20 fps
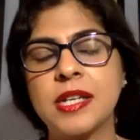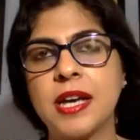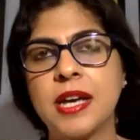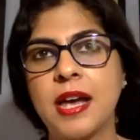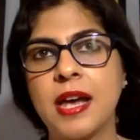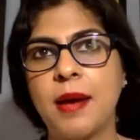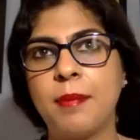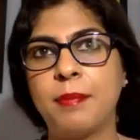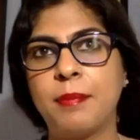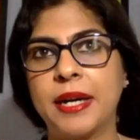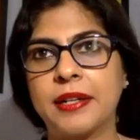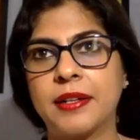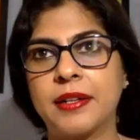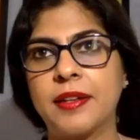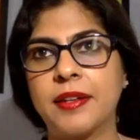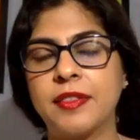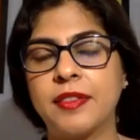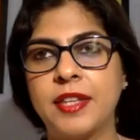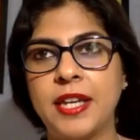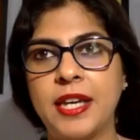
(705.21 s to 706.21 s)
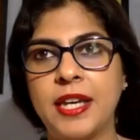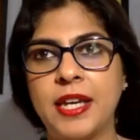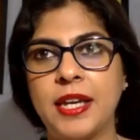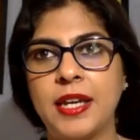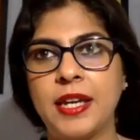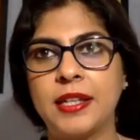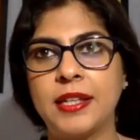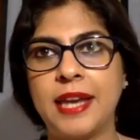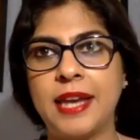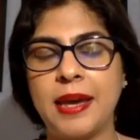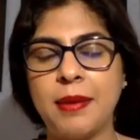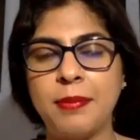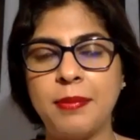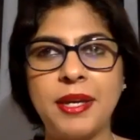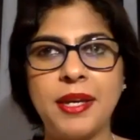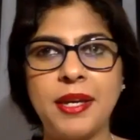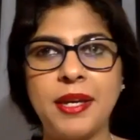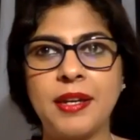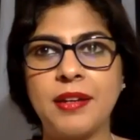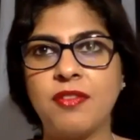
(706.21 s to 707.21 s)
But the gaming
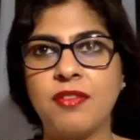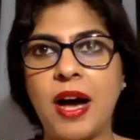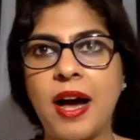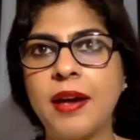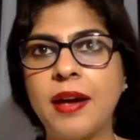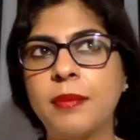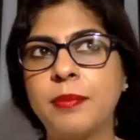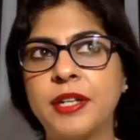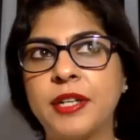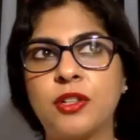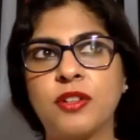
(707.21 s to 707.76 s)
environment of,